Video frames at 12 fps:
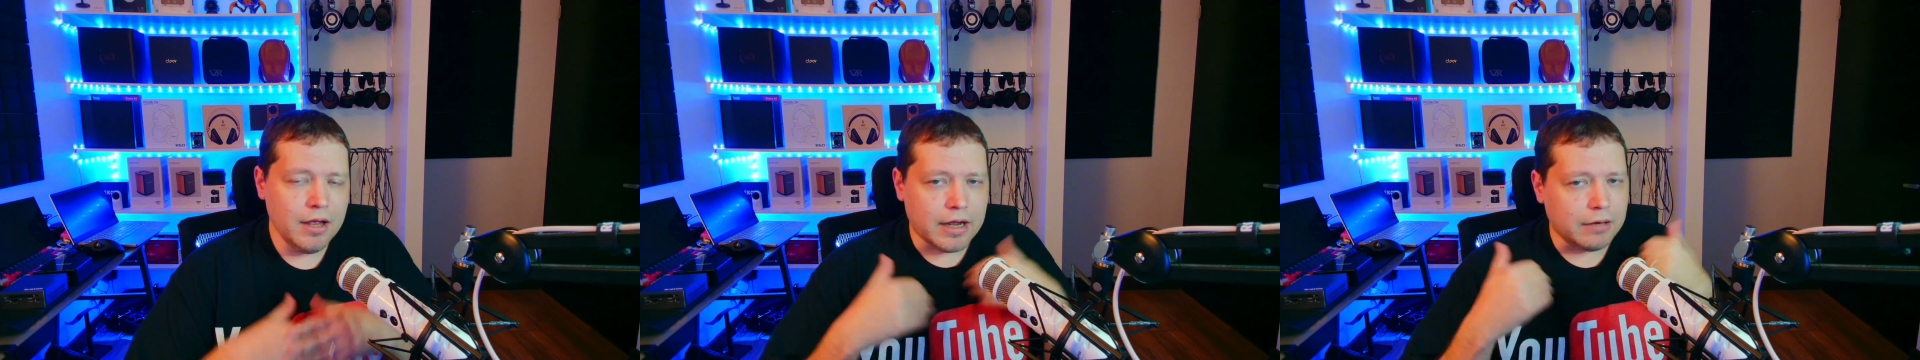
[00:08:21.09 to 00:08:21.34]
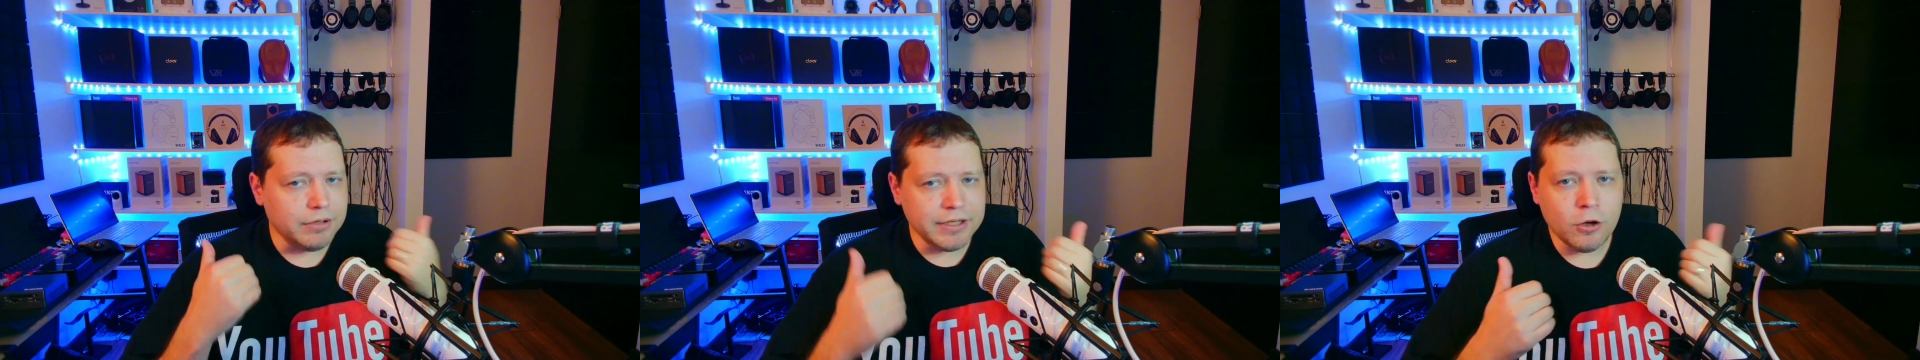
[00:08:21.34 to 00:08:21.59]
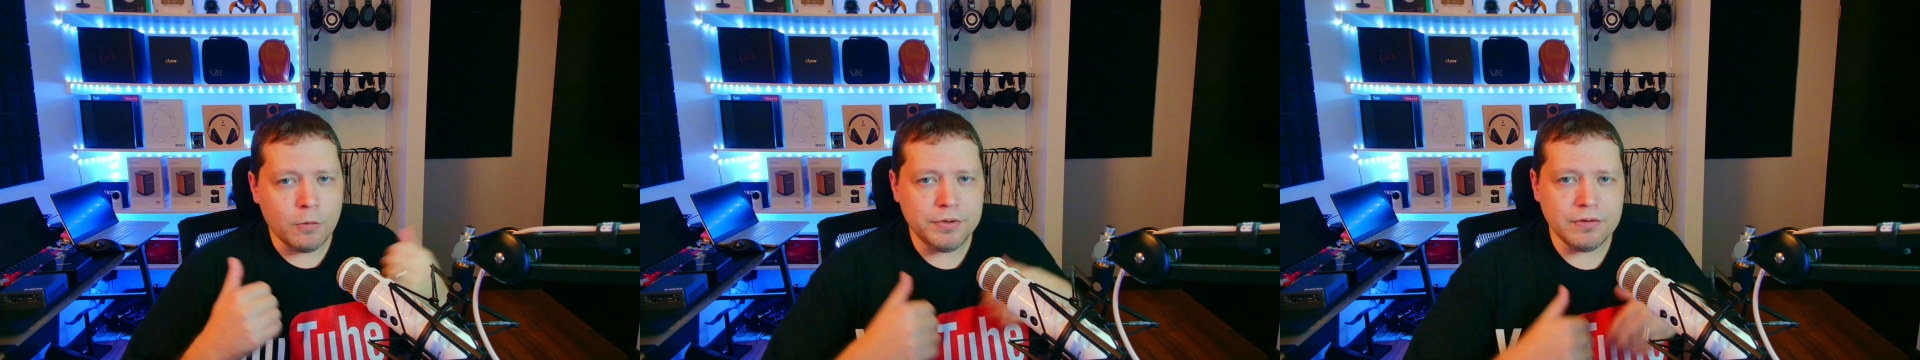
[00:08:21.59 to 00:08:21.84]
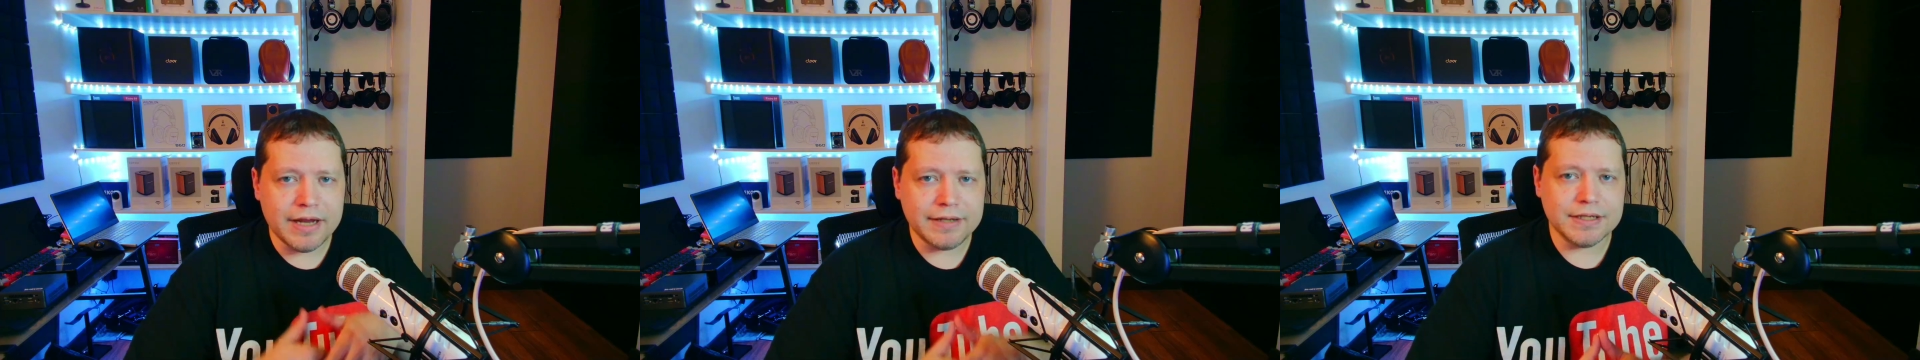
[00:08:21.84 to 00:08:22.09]
I really hope
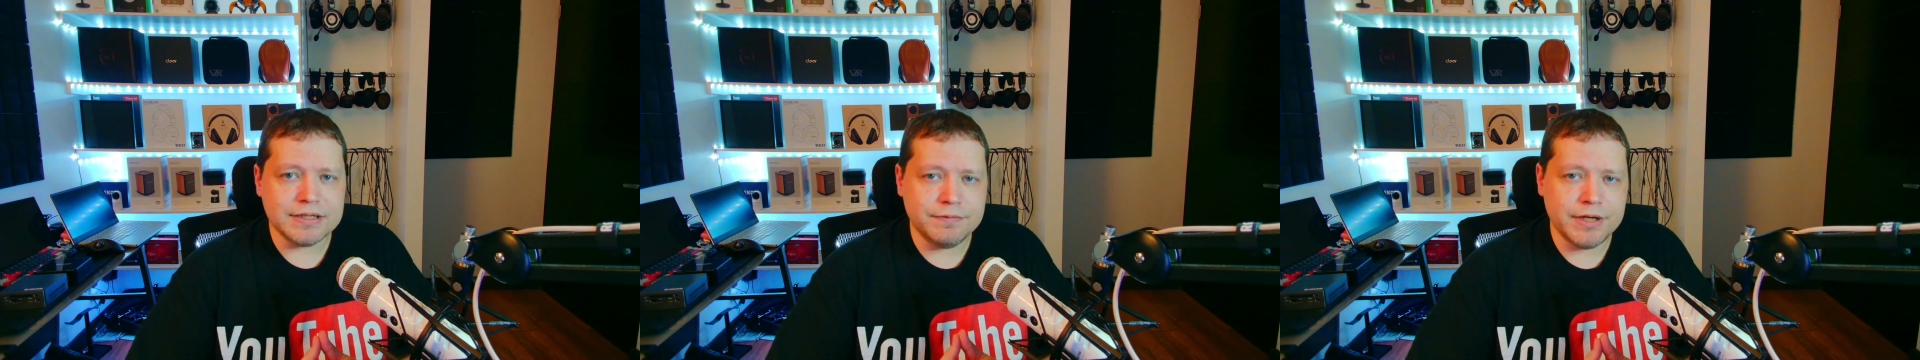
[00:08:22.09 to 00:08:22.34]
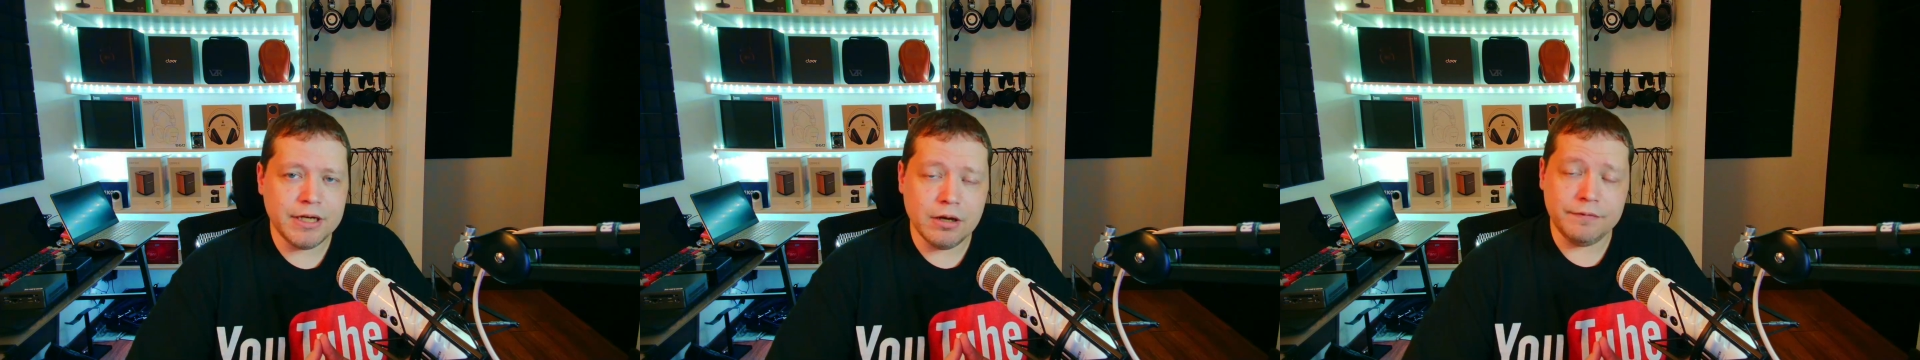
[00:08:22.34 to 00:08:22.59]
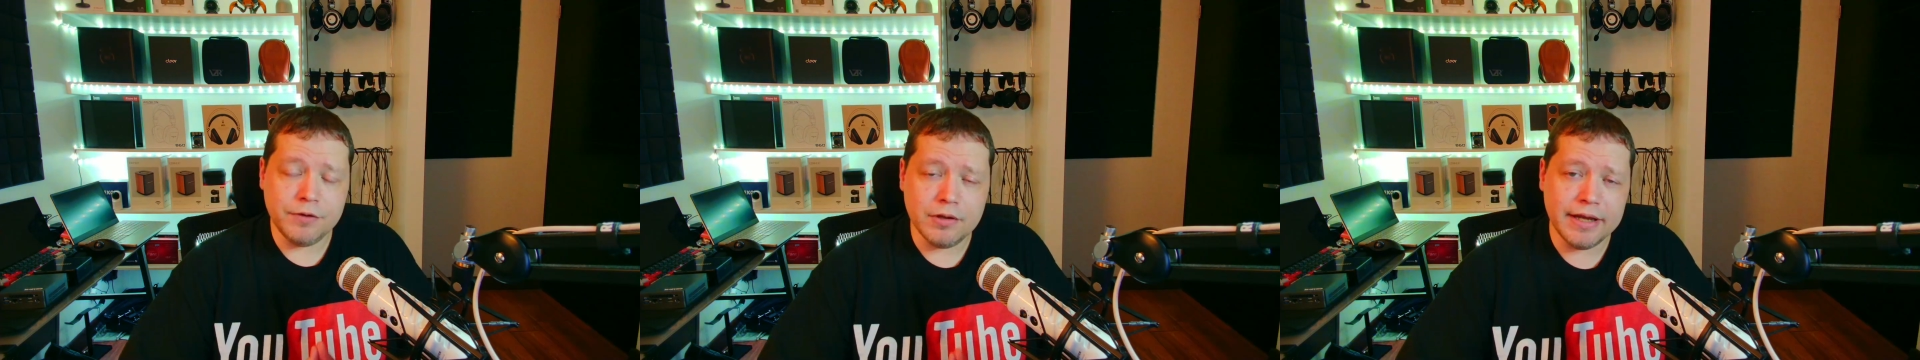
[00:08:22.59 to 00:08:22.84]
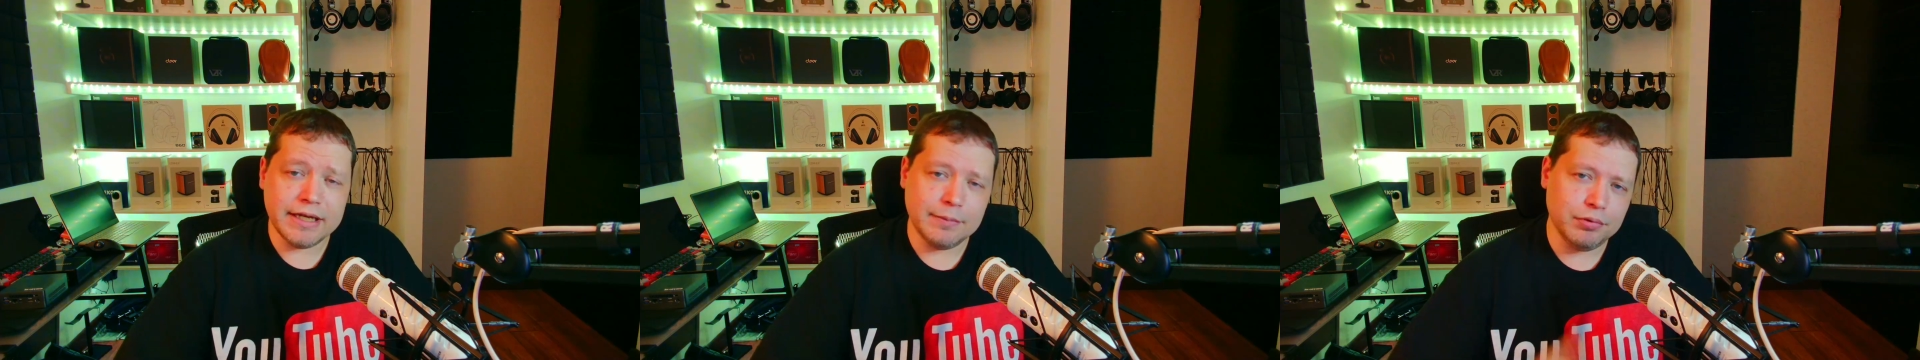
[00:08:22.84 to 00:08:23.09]
you like this video. If you
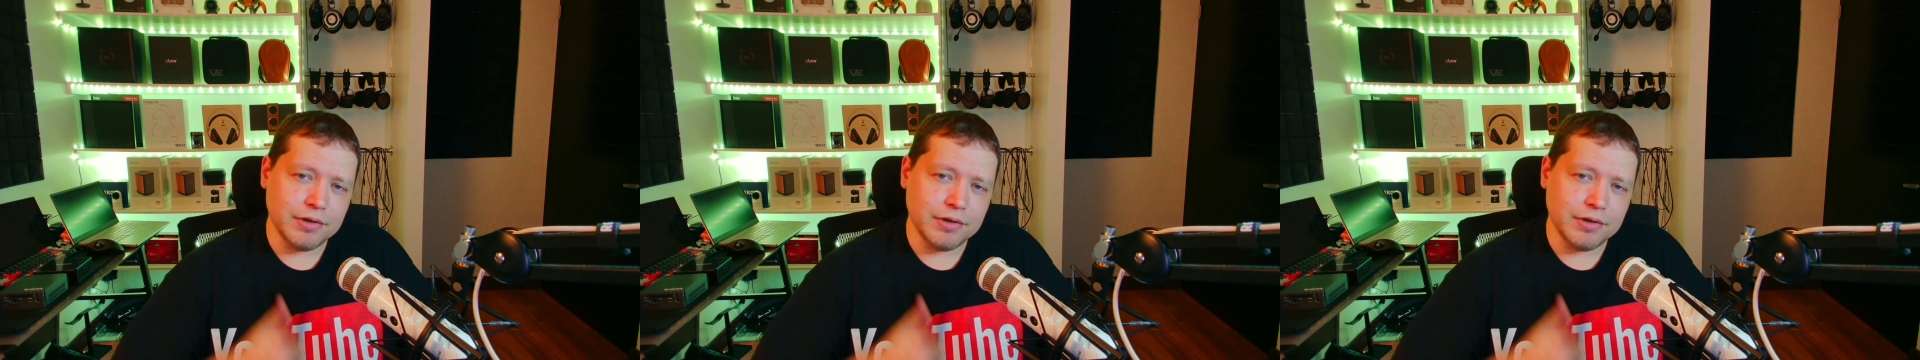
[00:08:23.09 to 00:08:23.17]
like it,